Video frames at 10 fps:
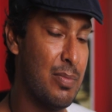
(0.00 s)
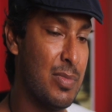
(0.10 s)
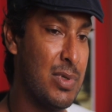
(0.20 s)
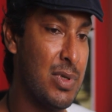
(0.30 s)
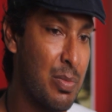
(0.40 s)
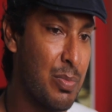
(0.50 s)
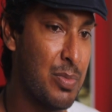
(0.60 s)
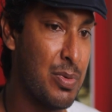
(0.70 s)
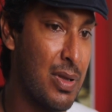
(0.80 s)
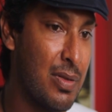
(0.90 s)
Young
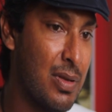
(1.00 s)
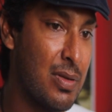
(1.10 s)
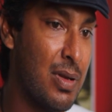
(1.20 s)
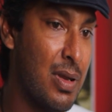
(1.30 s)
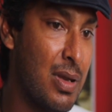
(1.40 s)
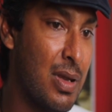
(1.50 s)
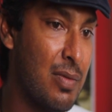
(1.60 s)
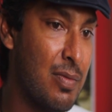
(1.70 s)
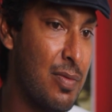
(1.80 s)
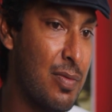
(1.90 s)
people, I think, today
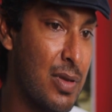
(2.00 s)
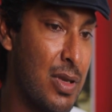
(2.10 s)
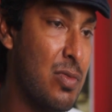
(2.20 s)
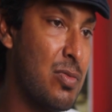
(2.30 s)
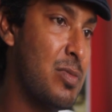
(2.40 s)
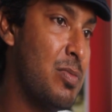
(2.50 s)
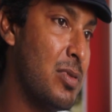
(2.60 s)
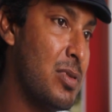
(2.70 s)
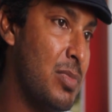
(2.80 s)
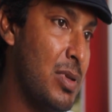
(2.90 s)
have a huge
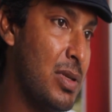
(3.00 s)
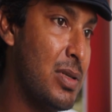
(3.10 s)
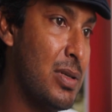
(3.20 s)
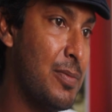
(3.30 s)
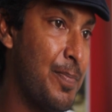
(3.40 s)
responsibility.